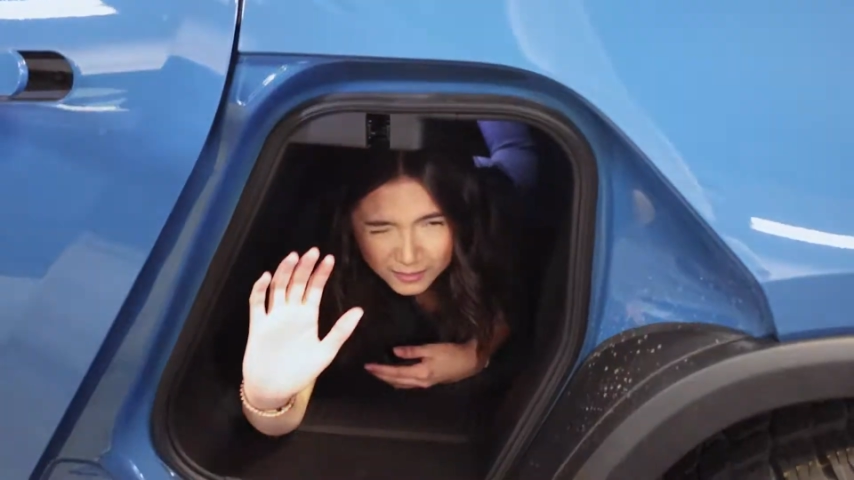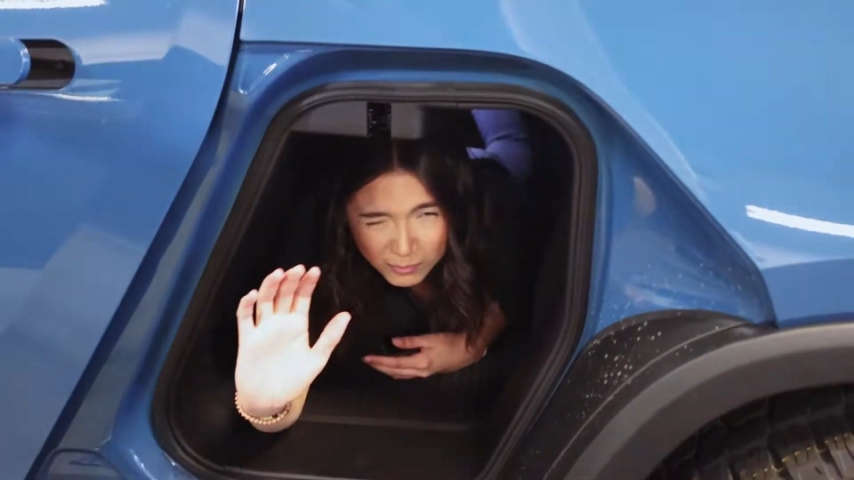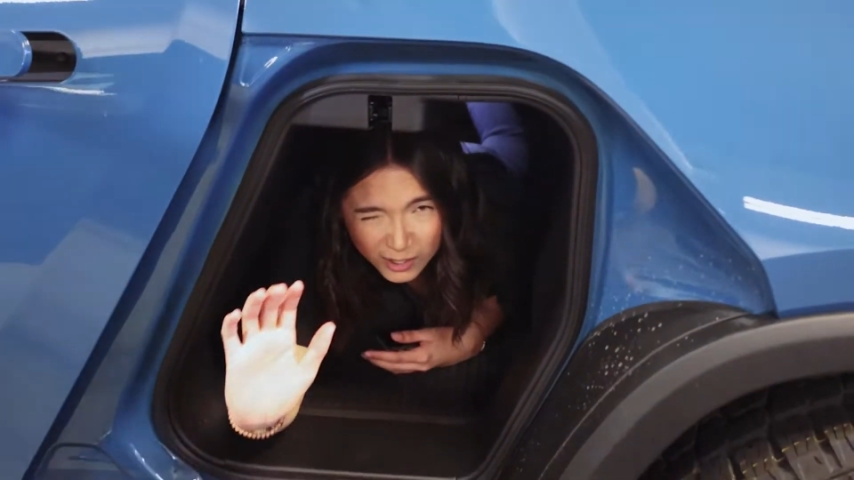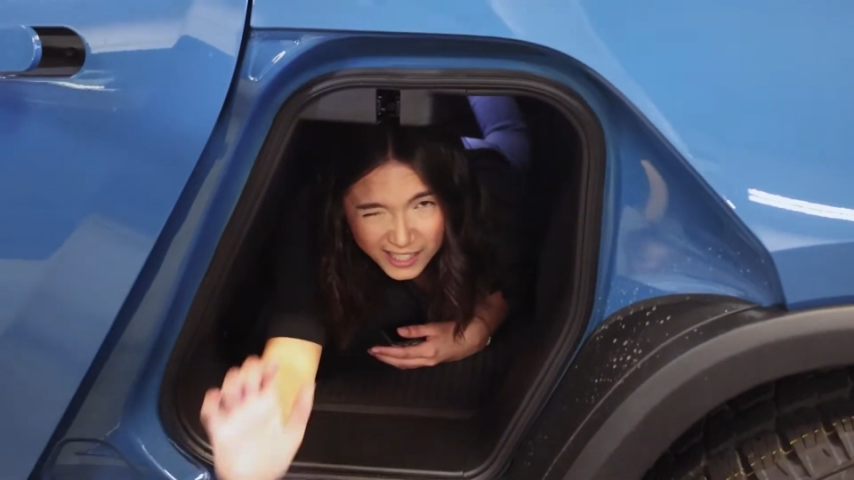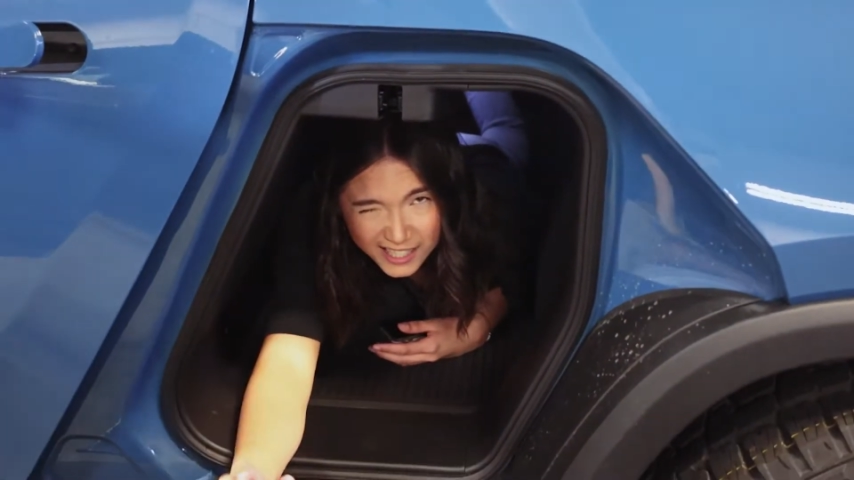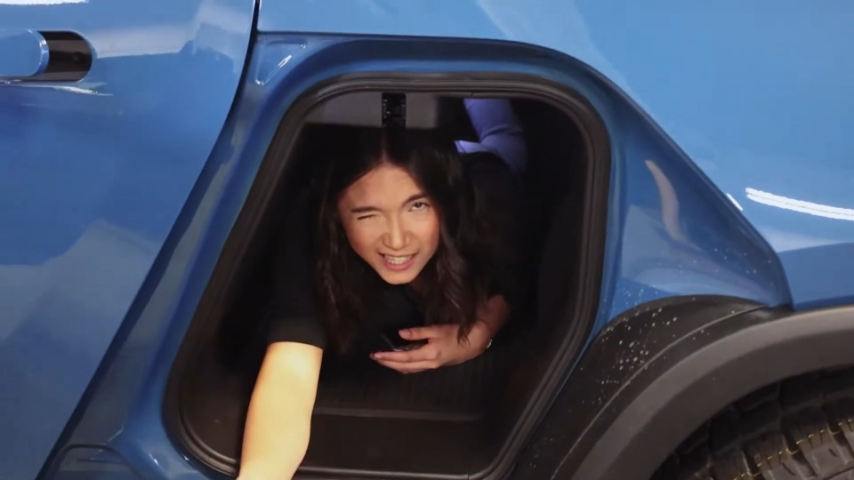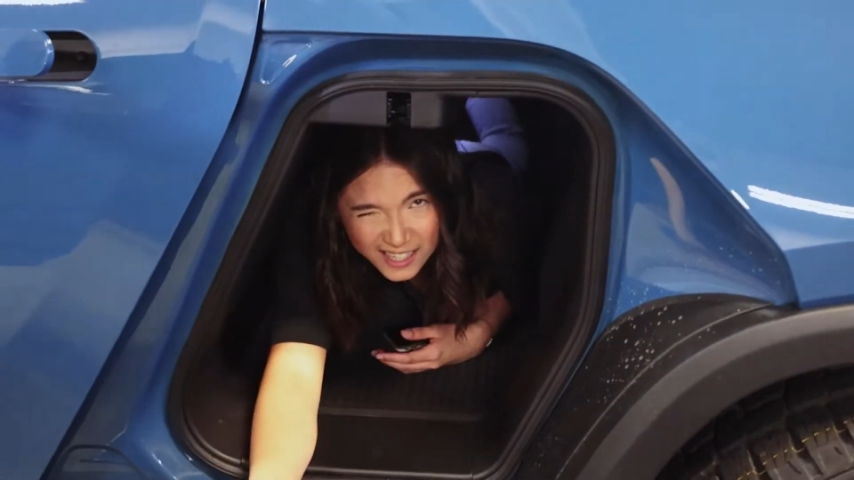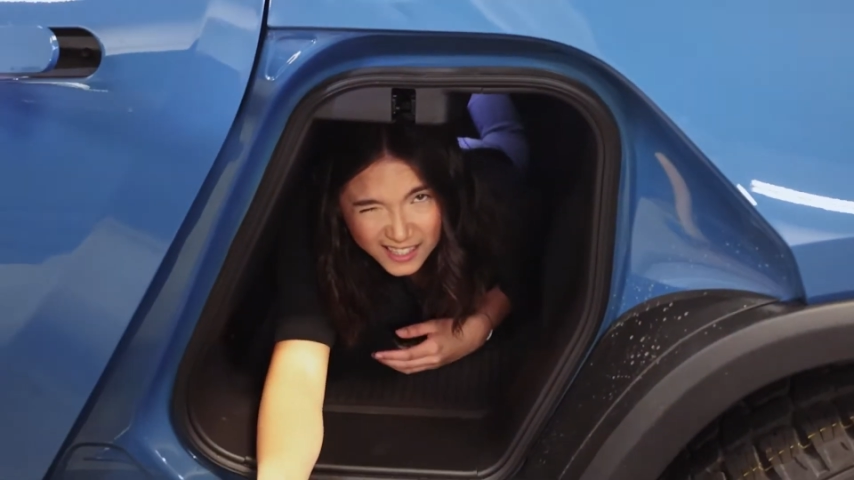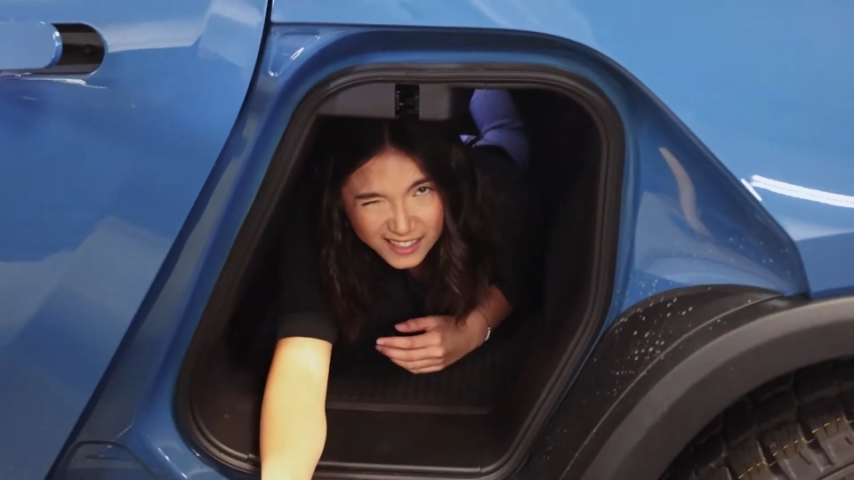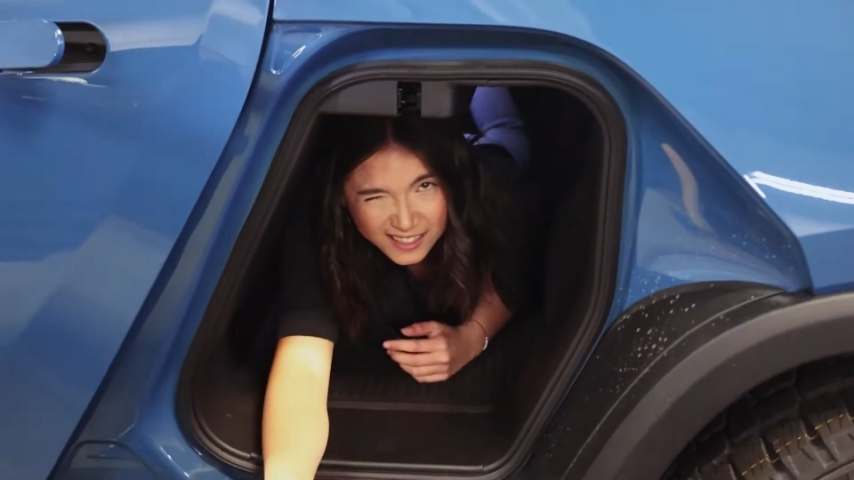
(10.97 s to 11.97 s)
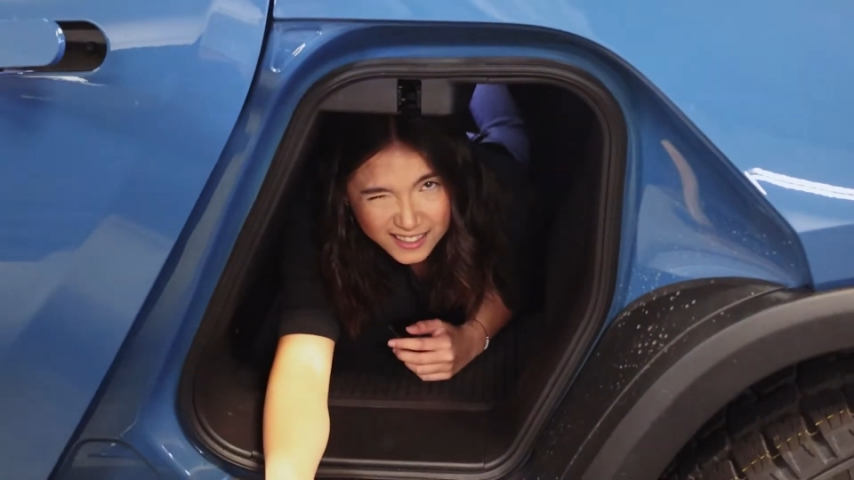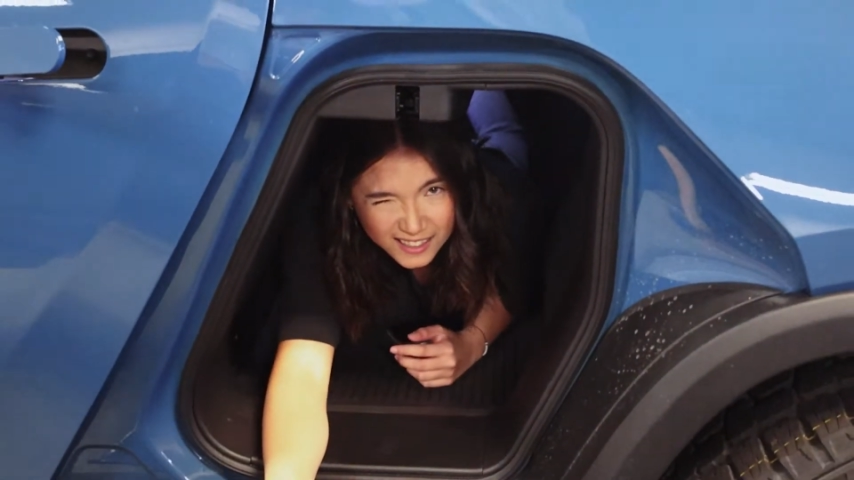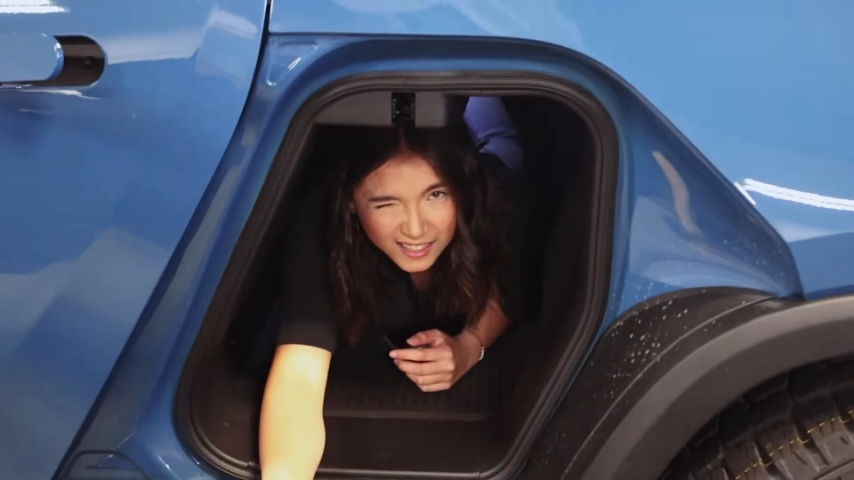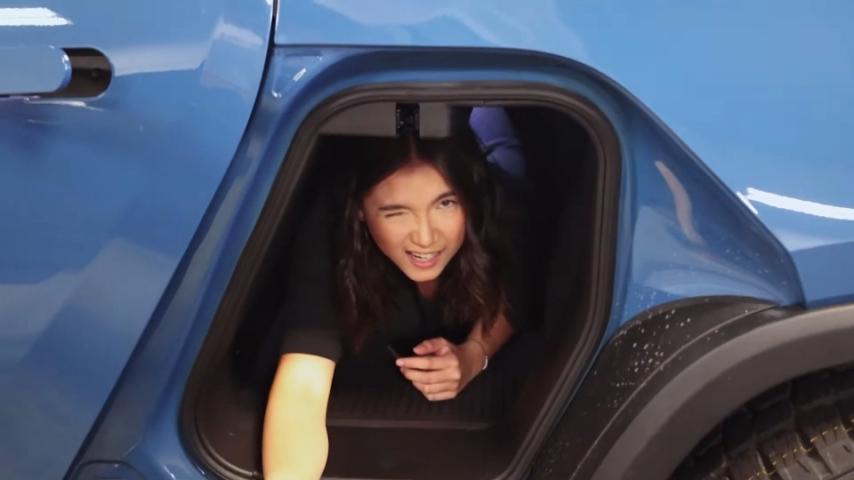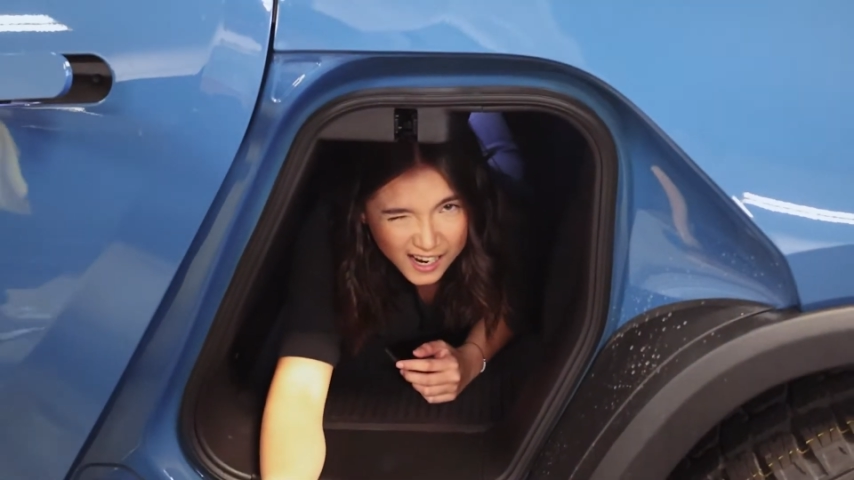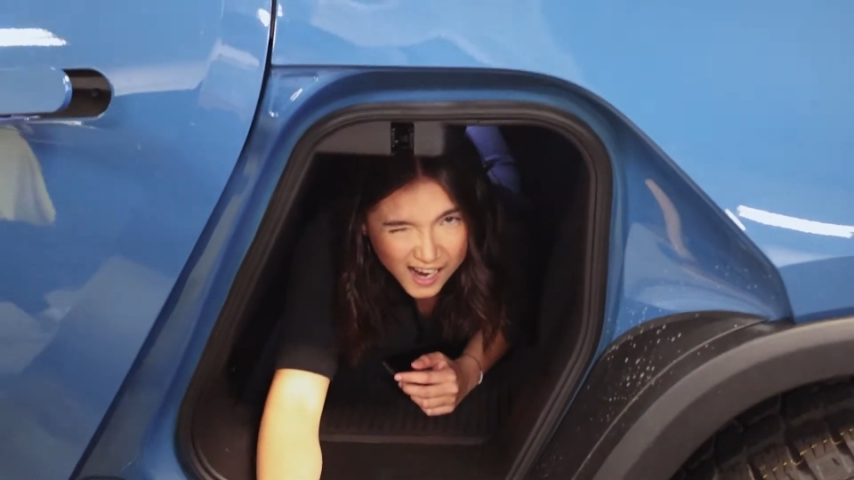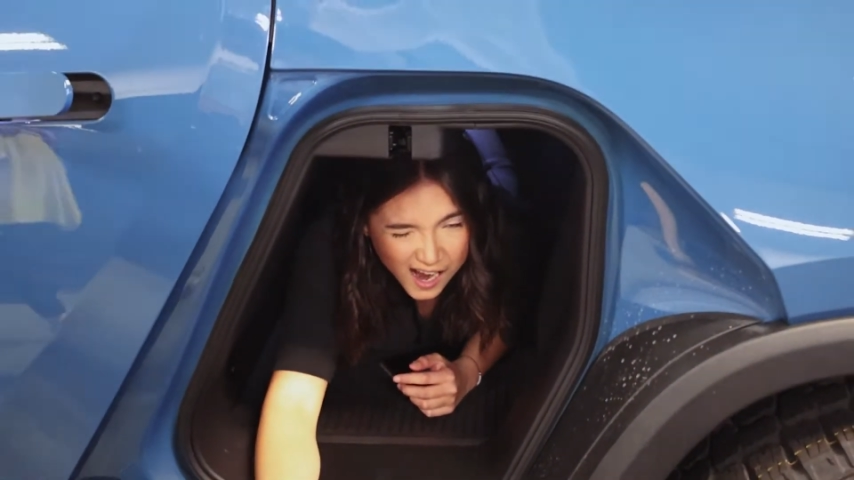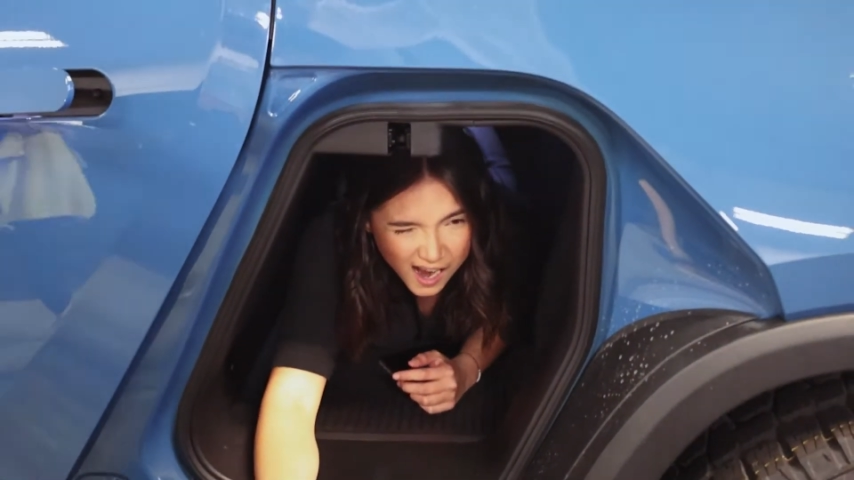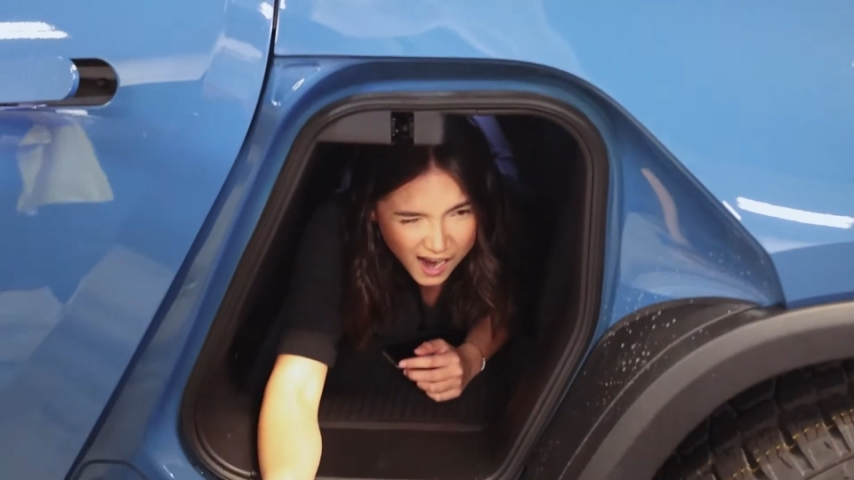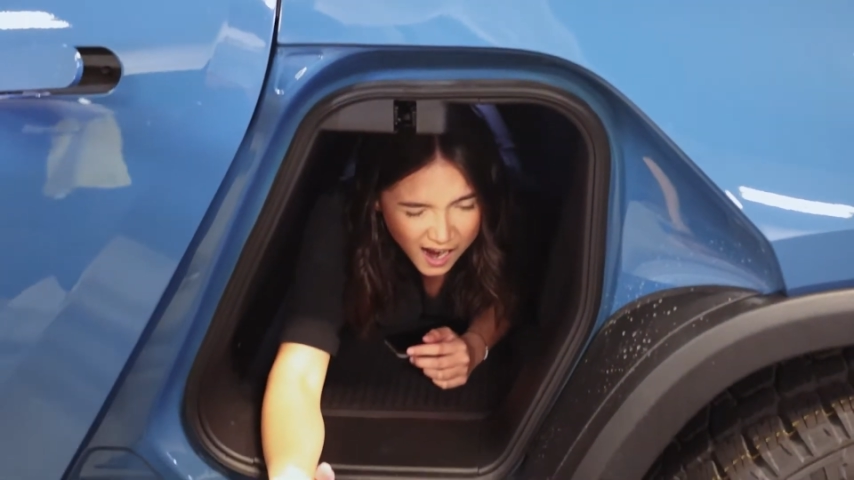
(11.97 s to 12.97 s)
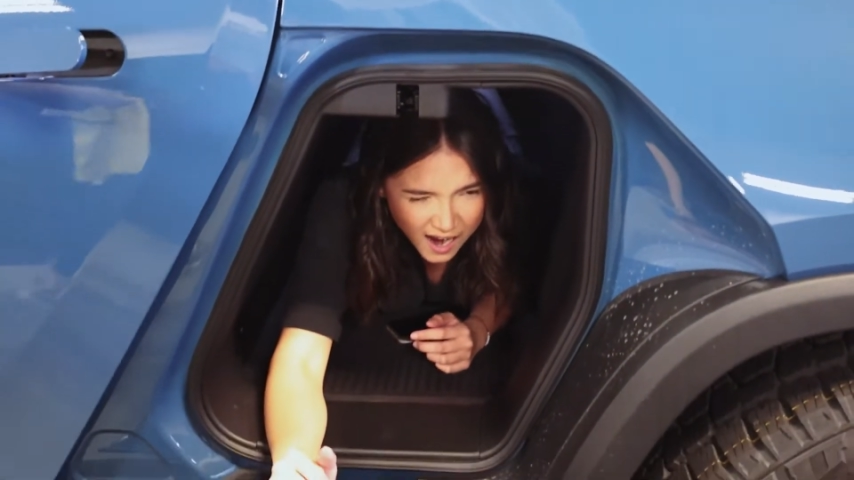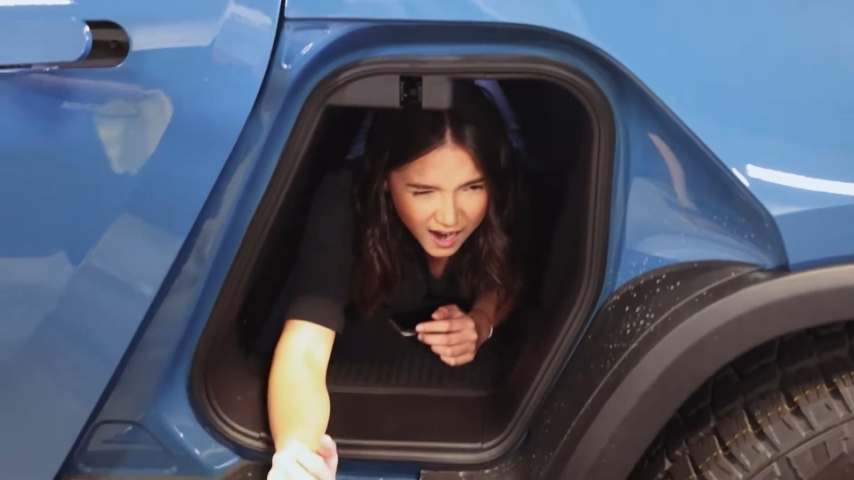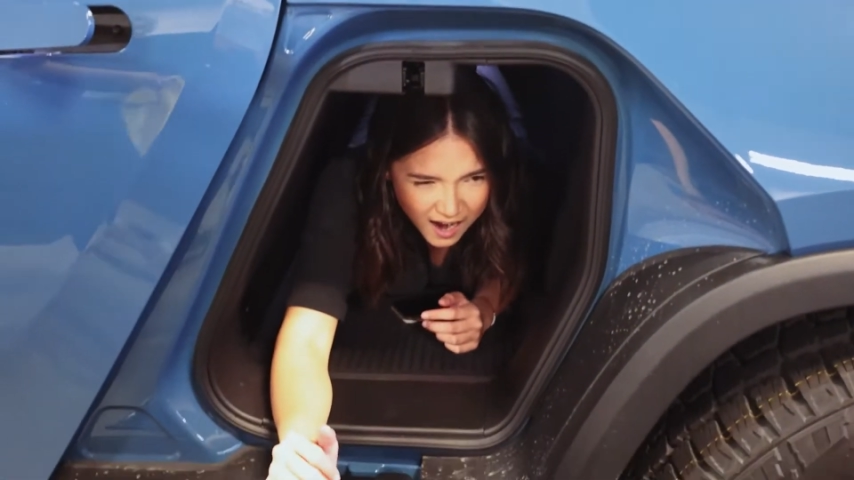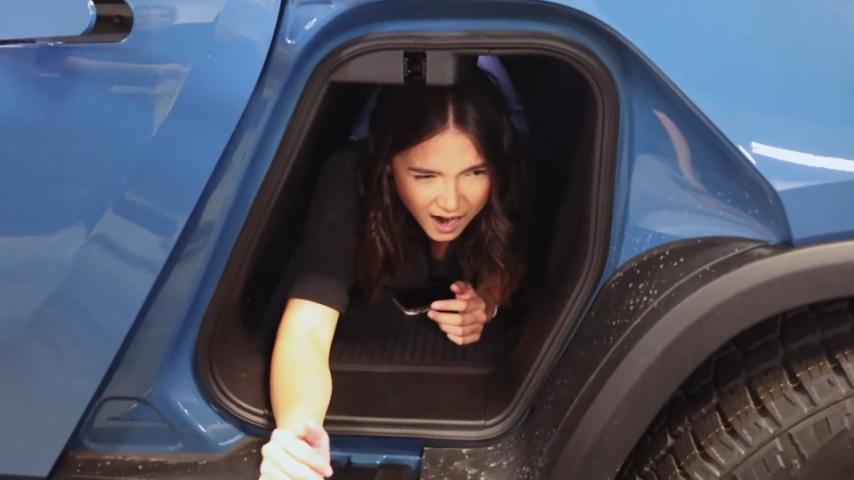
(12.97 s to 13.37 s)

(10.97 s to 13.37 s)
Are you sleeping in the truck?